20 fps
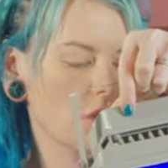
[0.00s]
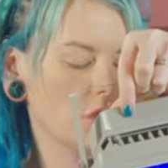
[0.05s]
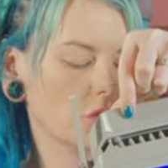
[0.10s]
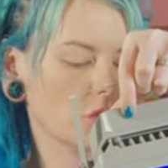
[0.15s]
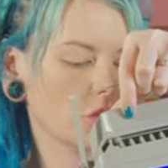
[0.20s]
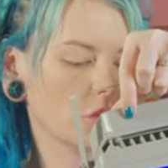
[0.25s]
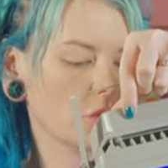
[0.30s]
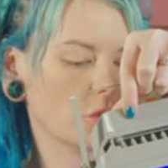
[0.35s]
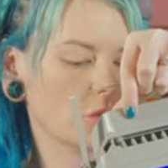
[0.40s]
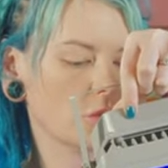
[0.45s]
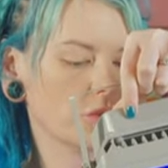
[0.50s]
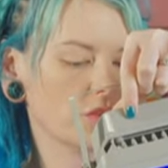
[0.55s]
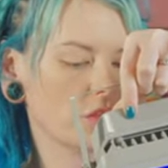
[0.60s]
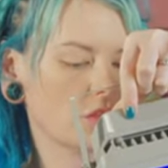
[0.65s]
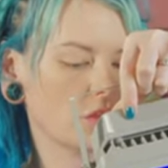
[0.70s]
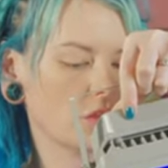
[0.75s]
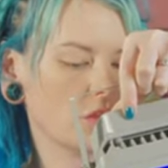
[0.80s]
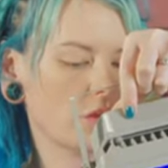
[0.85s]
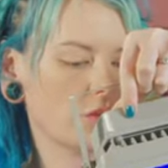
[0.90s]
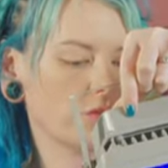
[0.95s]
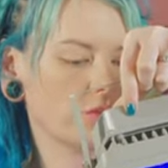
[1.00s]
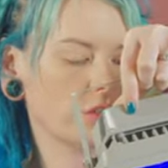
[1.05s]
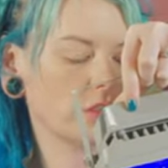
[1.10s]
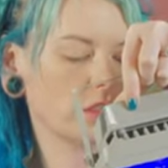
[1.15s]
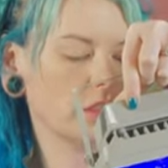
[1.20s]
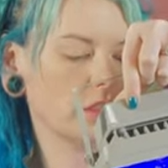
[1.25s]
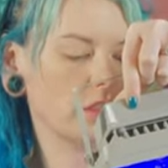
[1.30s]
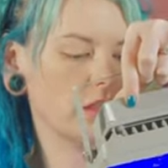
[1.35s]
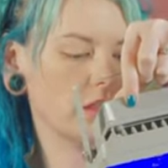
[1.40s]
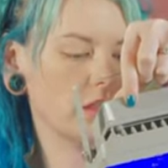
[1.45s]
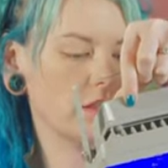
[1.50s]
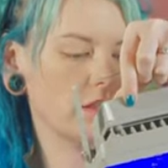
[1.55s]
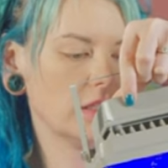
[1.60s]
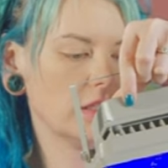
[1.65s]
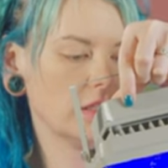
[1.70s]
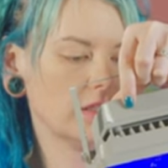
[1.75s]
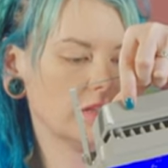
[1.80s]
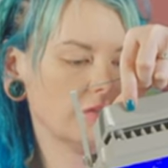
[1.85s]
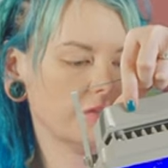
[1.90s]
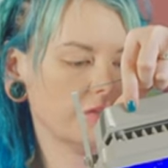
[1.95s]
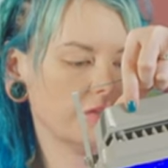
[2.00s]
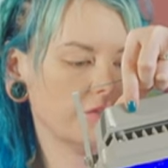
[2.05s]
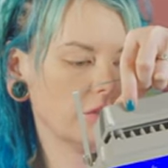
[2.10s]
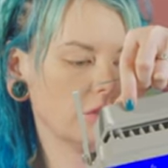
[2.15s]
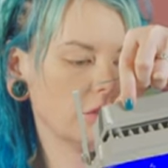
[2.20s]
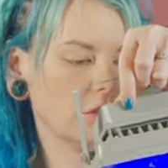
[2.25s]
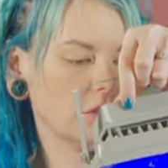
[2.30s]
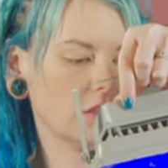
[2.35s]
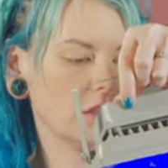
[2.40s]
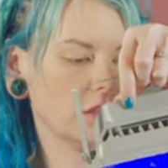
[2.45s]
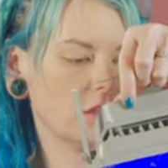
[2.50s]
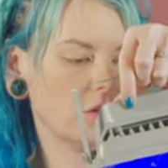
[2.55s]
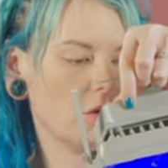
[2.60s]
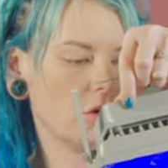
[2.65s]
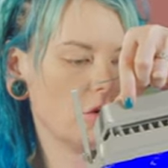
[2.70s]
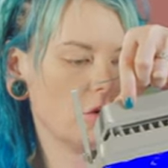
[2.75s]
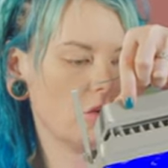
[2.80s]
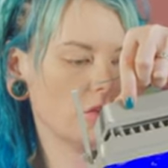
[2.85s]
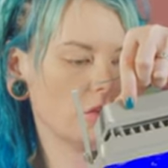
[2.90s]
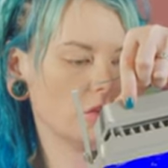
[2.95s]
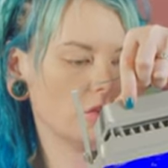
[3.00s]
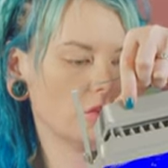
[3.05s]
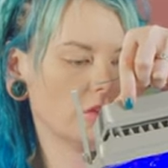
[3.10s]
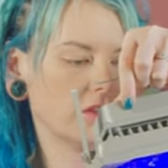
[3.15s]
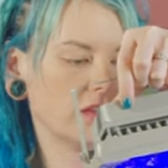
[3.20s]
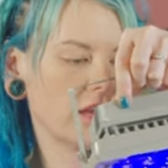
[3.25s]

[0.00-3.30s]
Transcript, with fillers: so it was really easy to fill in all the little